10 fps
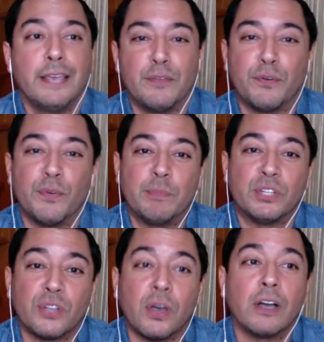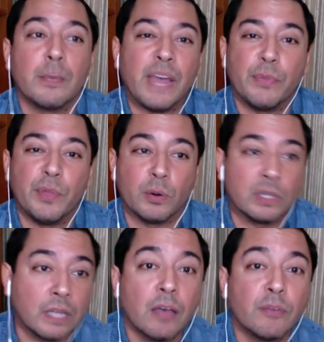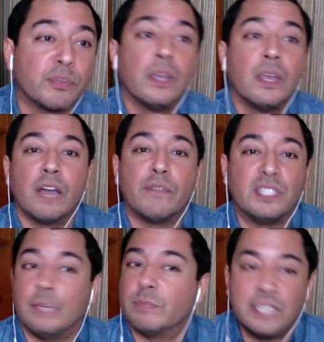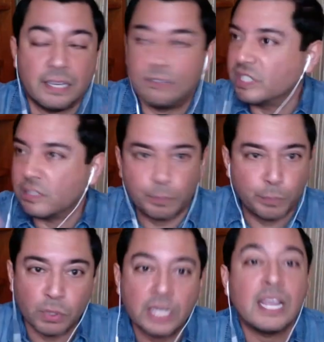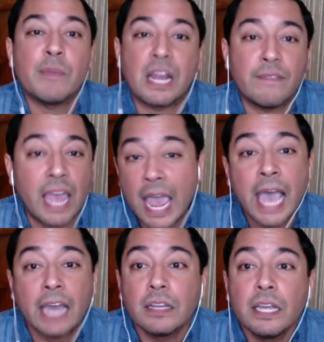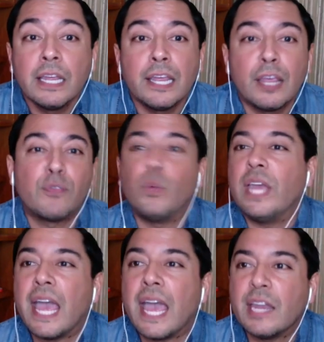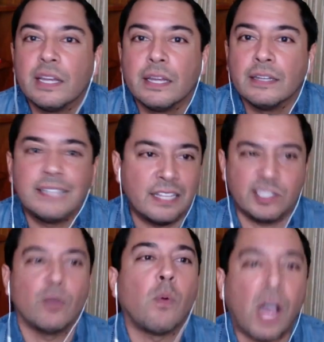and for them to talk about their love of a team, to take, just pull a name out of a hat. If we had Denzel